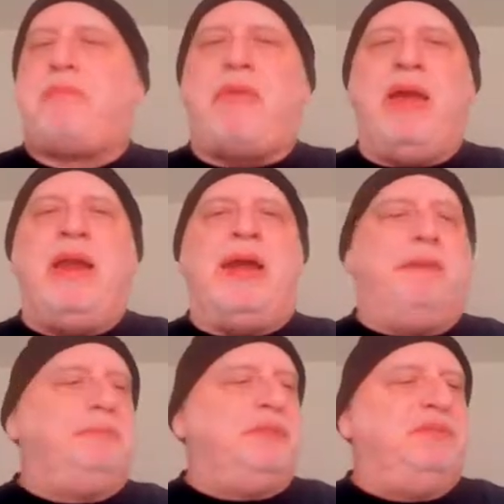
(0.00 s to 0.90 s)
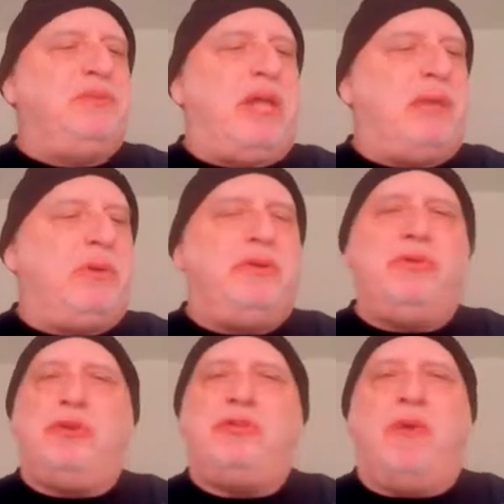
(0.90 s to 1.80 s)
Anyhow, if you like what you
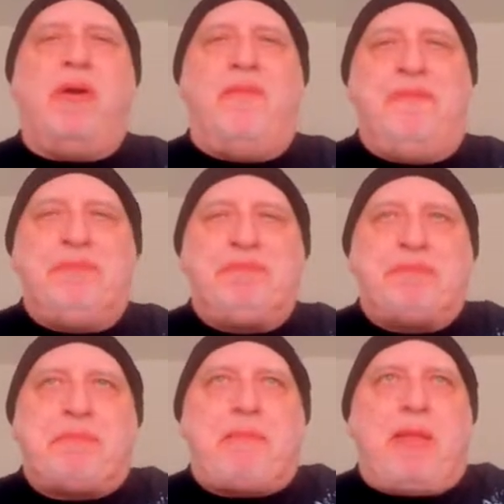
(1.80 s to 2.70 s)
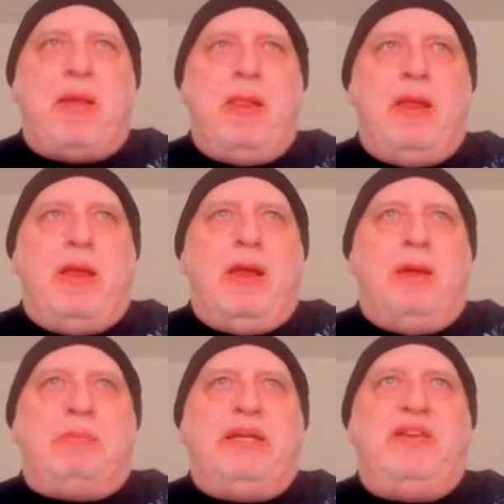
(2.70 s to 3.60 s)
just saw,
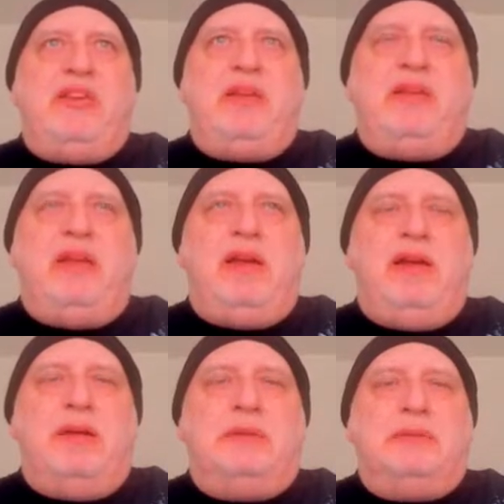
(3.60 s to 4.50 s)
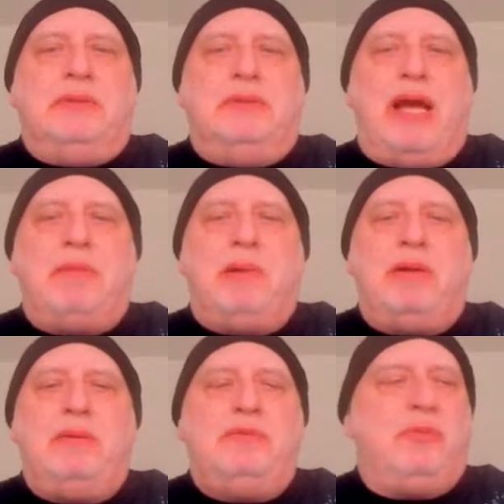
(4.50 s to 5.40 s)
please hit the like
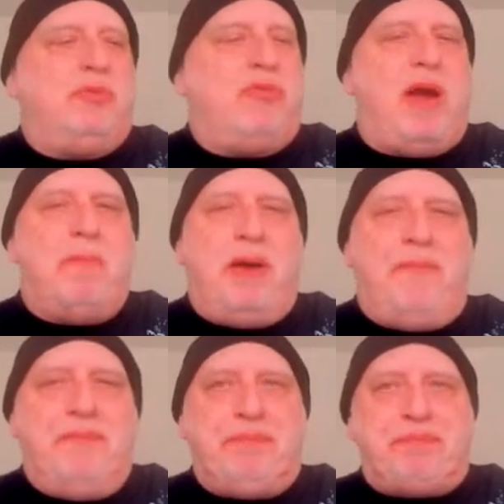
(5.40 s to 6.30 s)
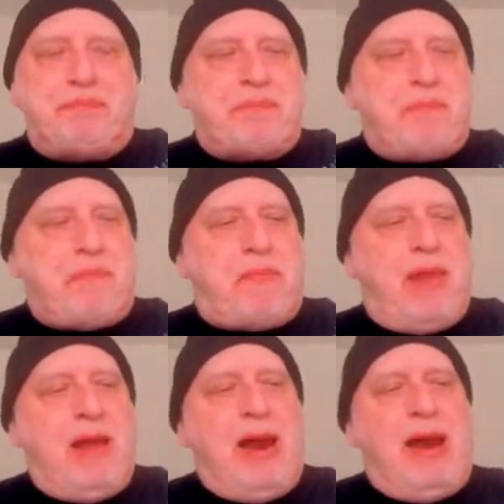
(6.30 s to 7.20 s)
button, subscribe button,
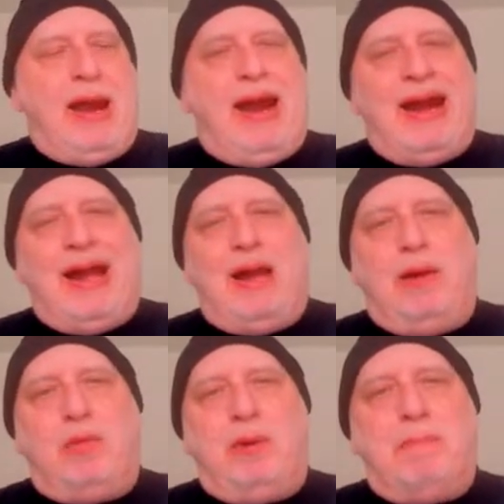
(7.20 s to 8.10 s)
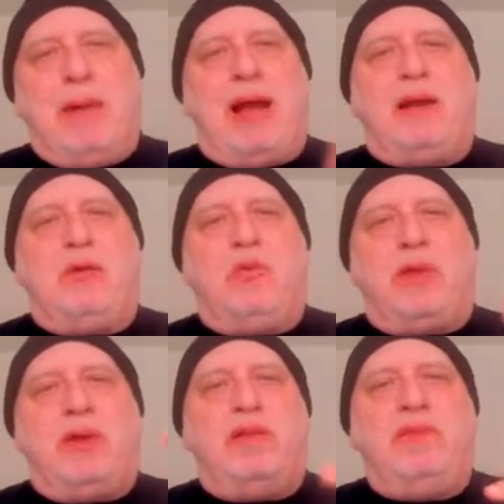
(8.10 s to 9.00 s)
and I will be back with
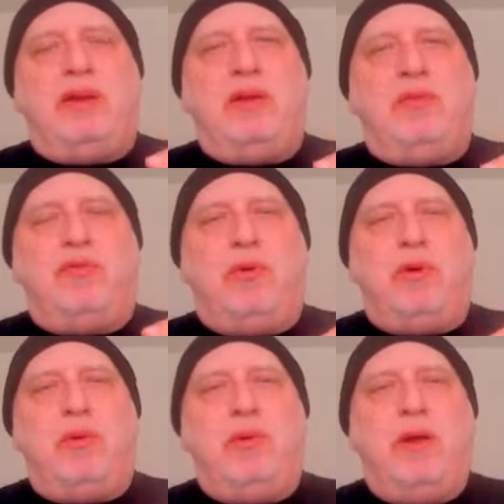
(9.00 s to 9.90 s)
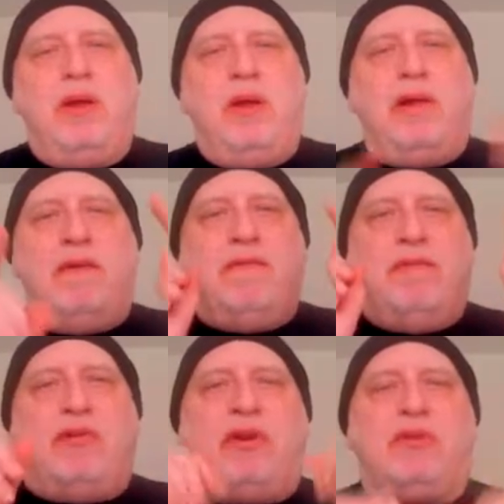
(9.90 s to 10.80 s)
another video for you
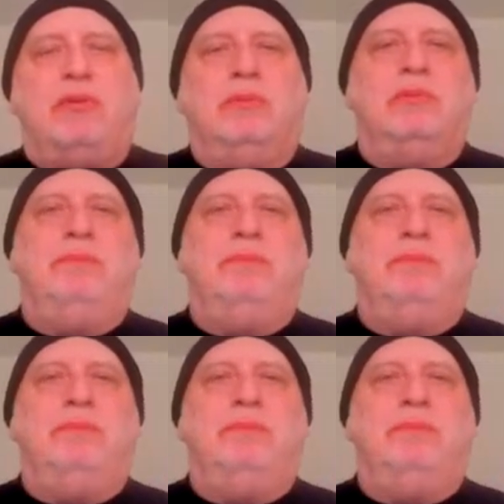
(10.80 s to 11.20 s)
very soon.